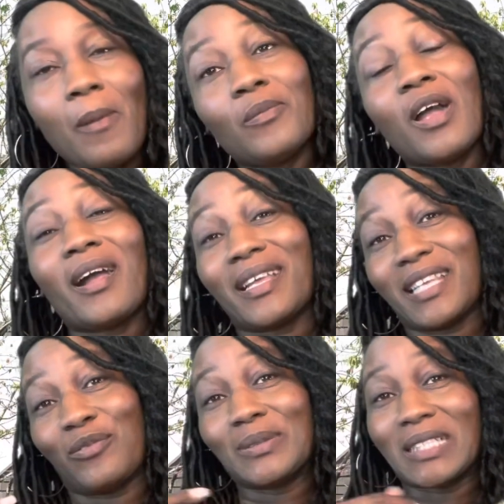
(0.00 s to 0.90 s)
We all get
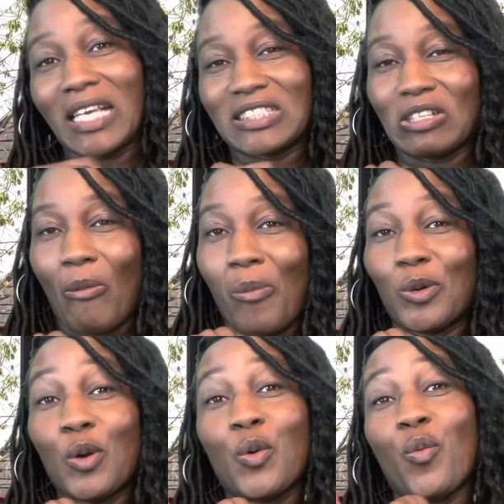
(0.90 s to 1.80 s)
that from Tyson.
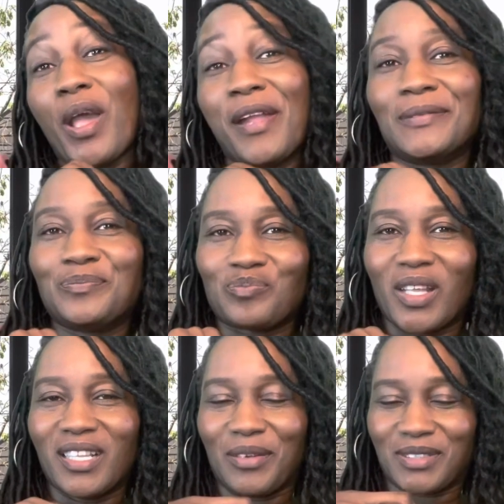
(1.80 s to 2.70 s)
Woo-wee.
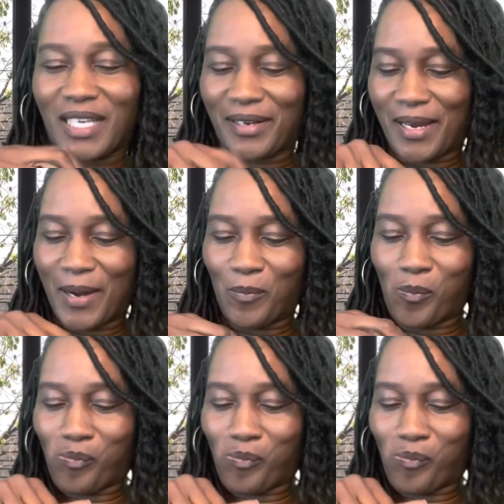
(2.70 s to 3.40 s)
He loves saying that.